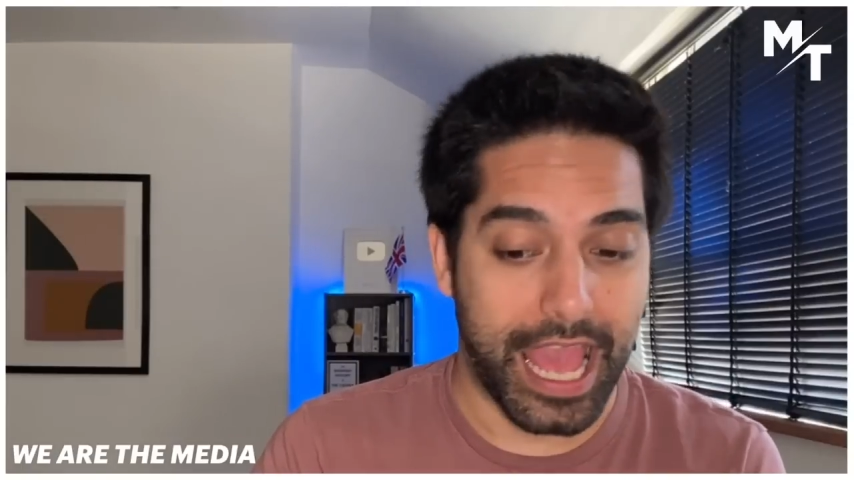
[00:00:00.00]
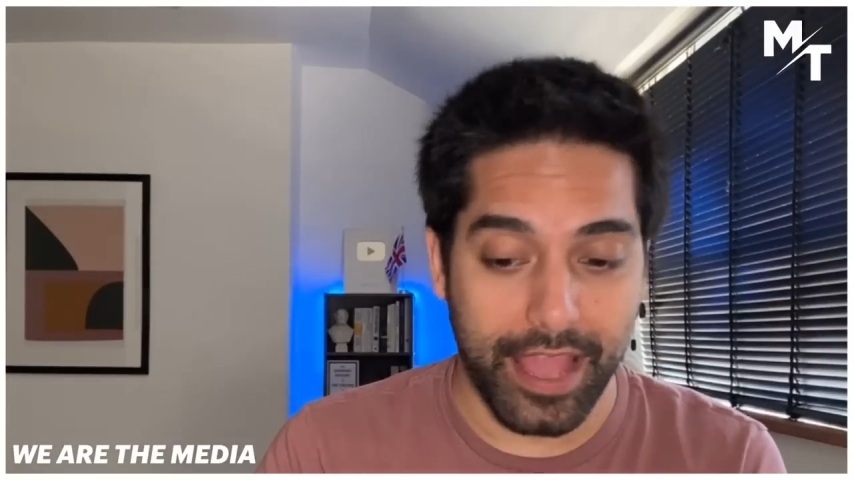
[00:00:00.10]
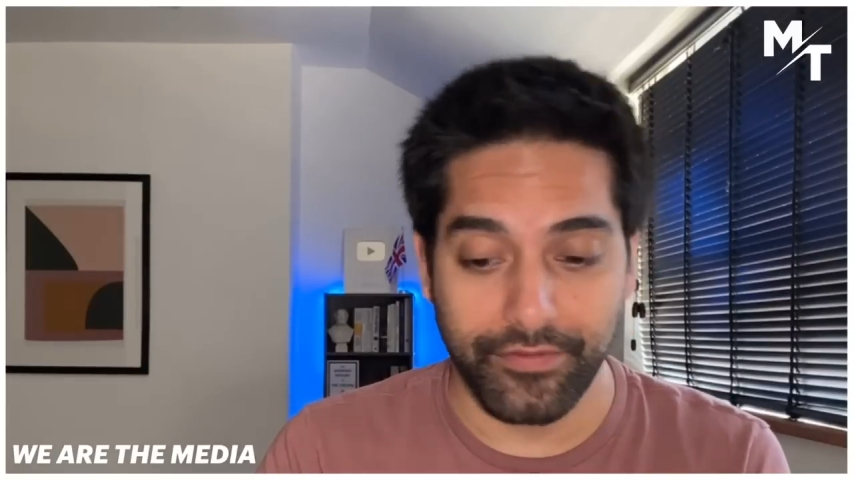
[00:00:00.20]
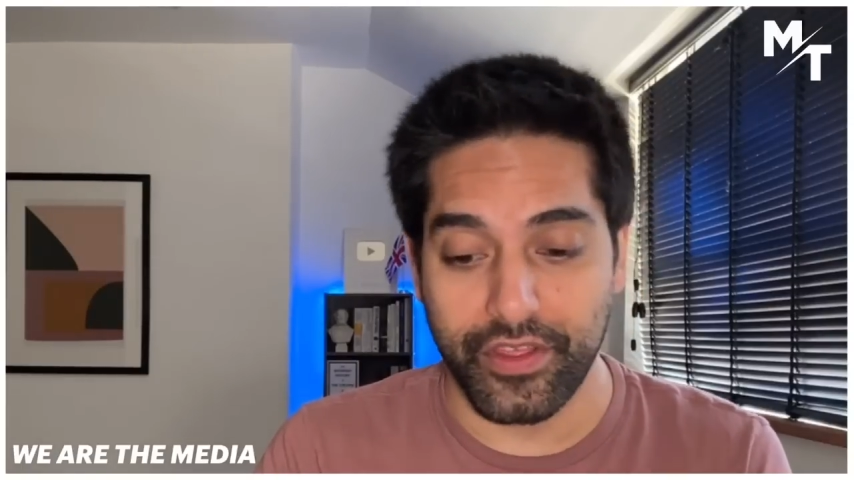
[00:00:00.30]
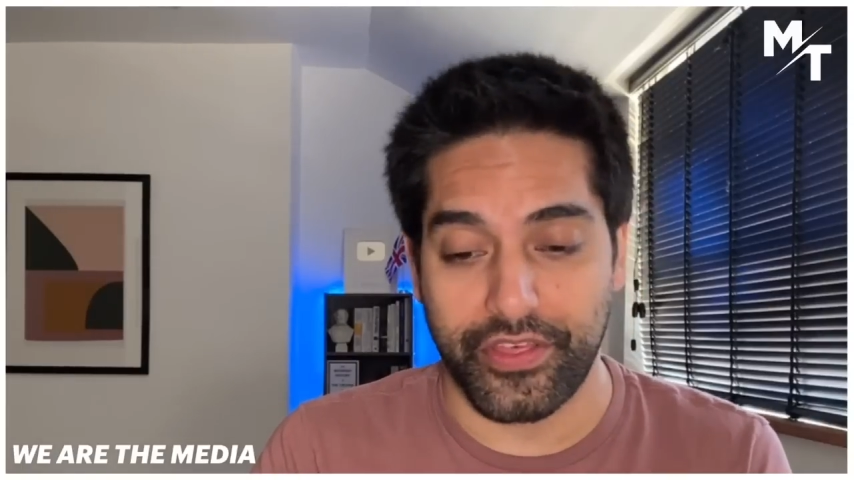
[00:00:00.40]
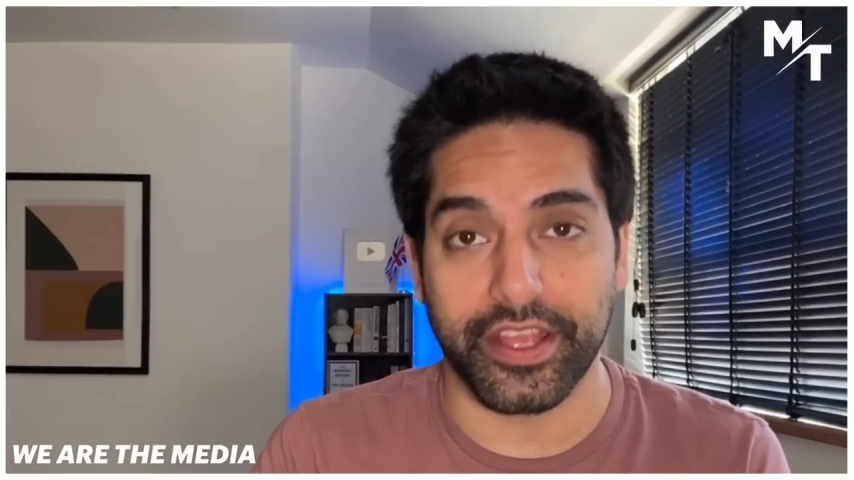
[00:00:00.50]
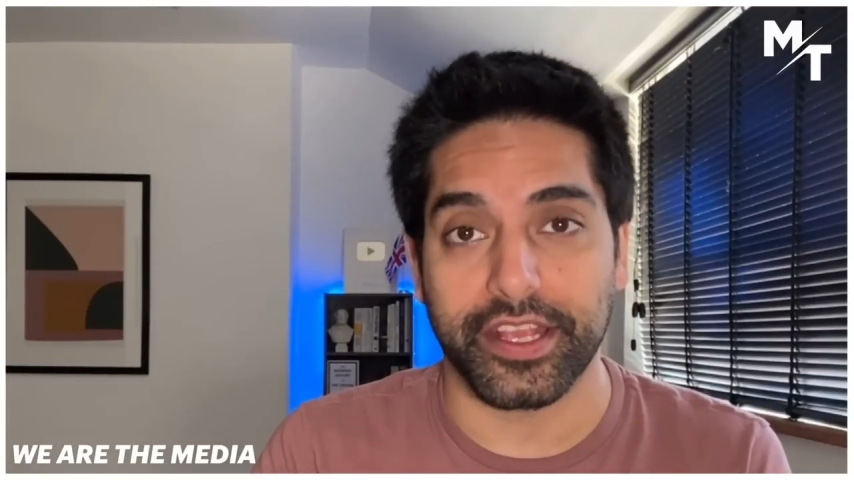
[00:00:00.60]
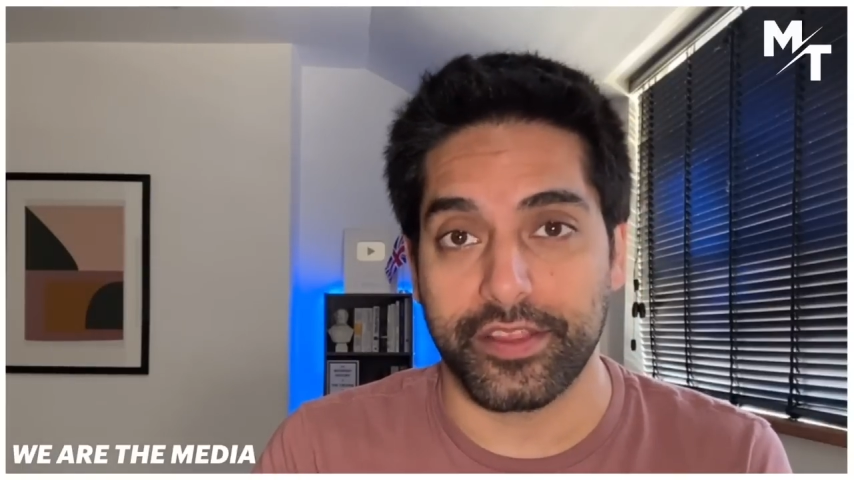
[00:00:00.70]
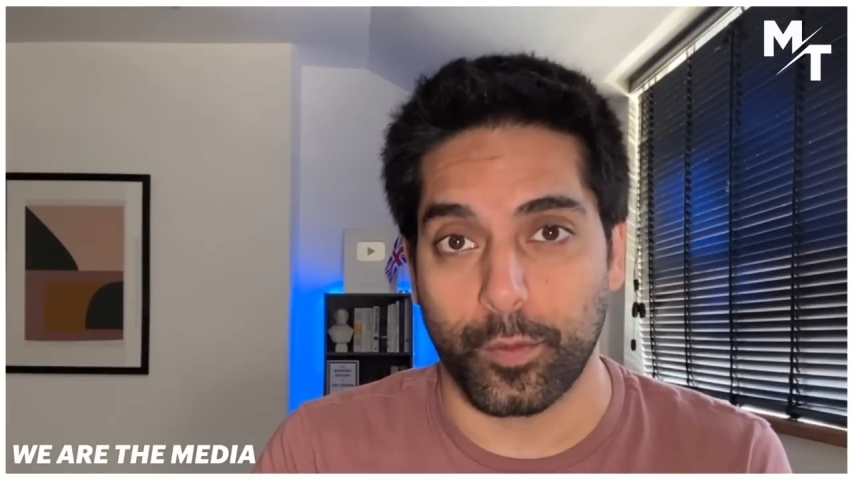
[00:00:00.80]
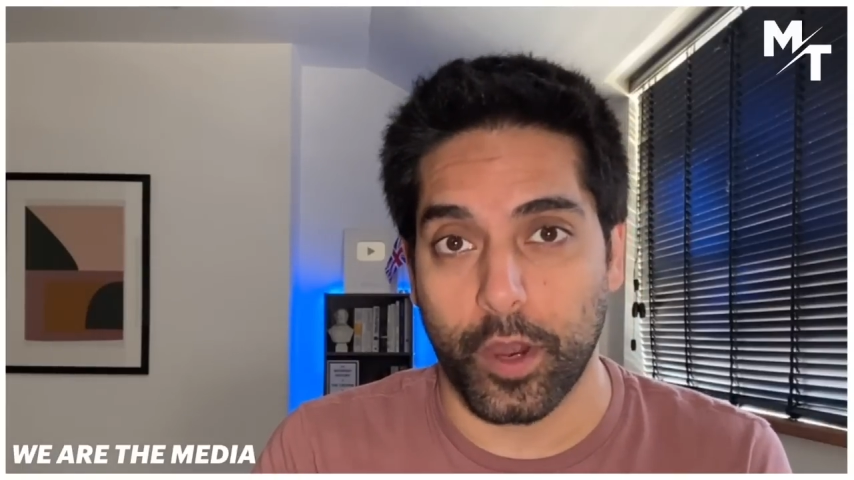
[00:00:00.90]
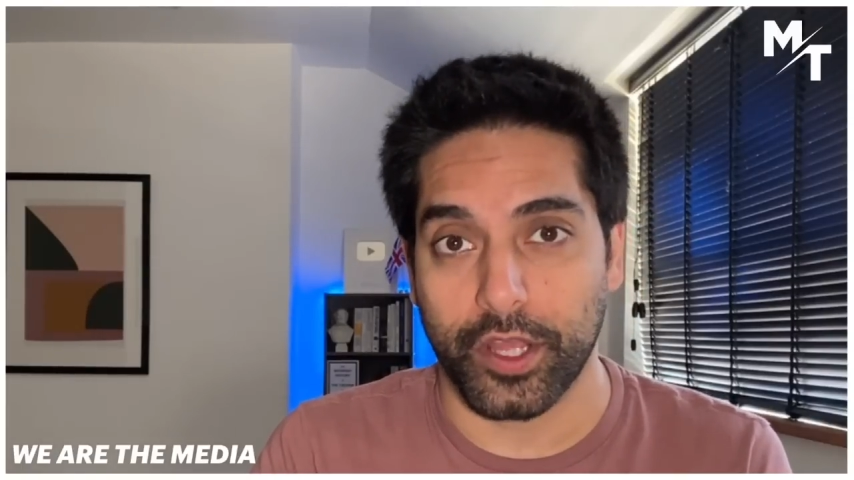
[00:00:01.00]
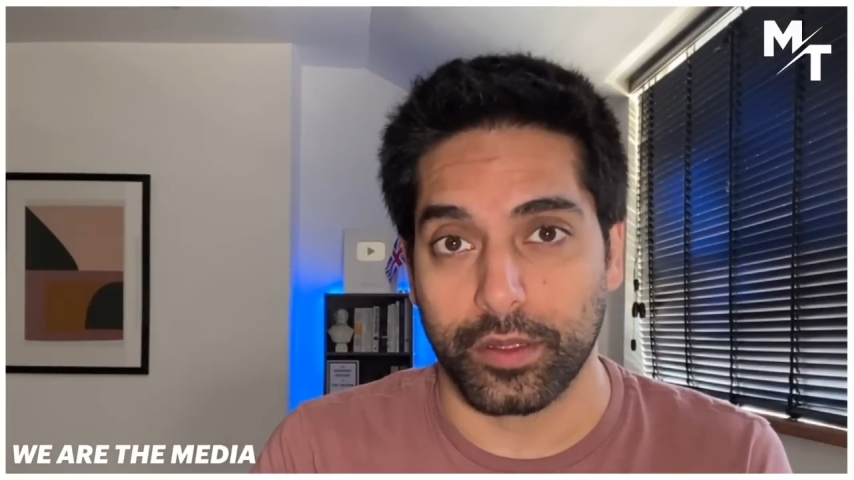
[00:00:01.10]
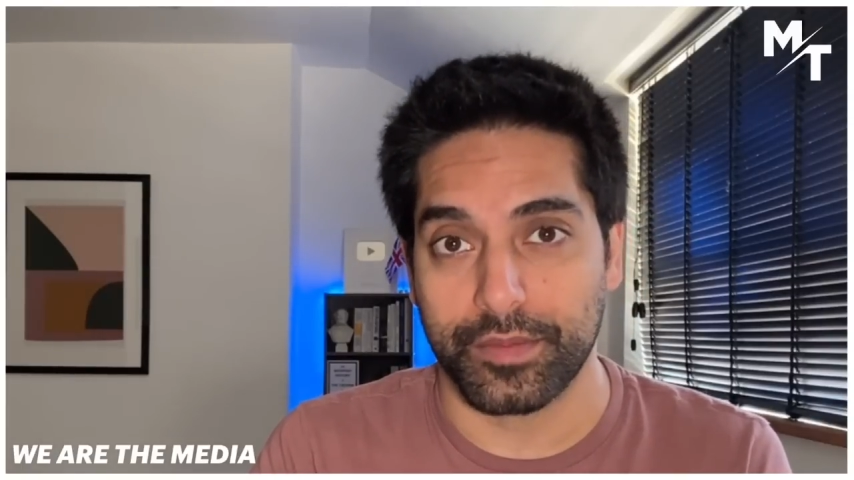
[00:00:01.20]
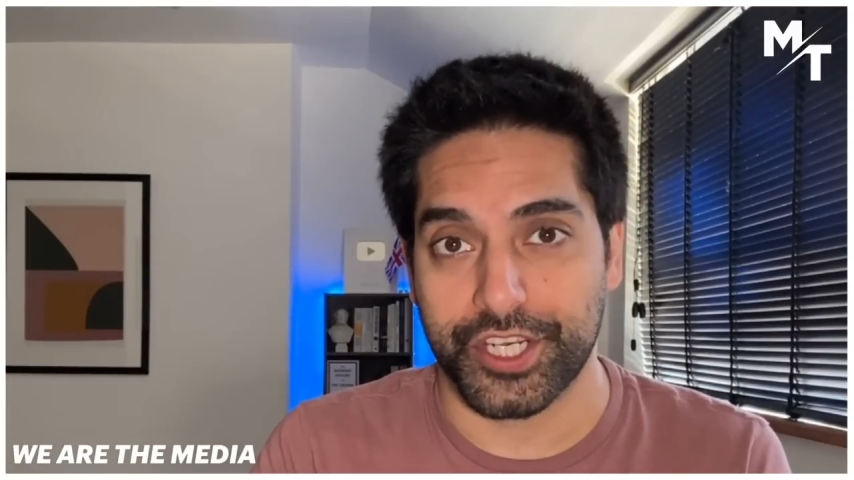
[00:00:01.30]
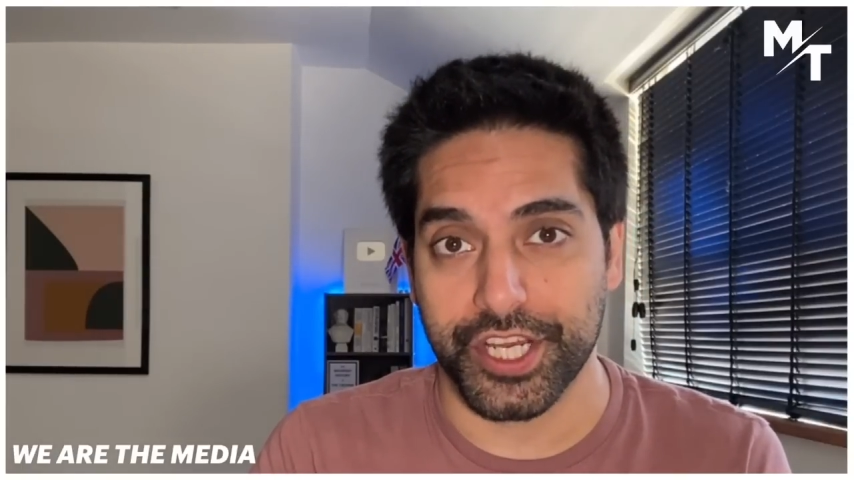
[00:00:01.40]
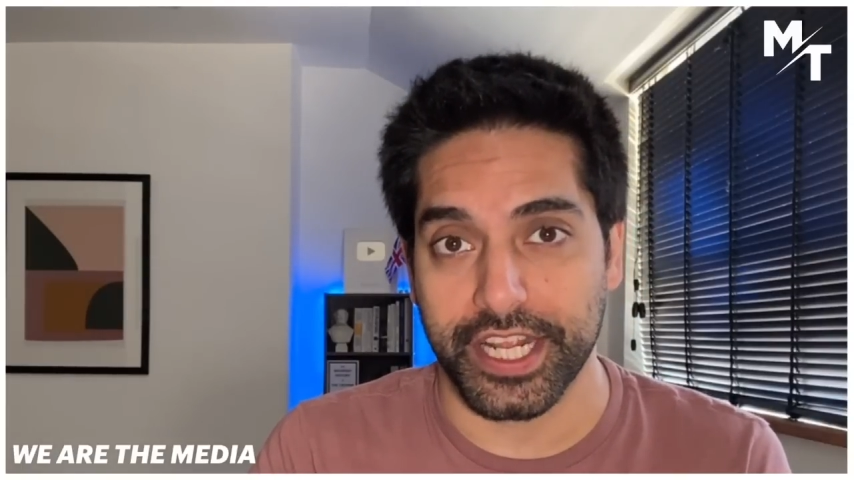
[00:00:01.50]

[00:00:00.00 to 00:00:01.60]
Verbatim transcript: Everything in the Whitehall machine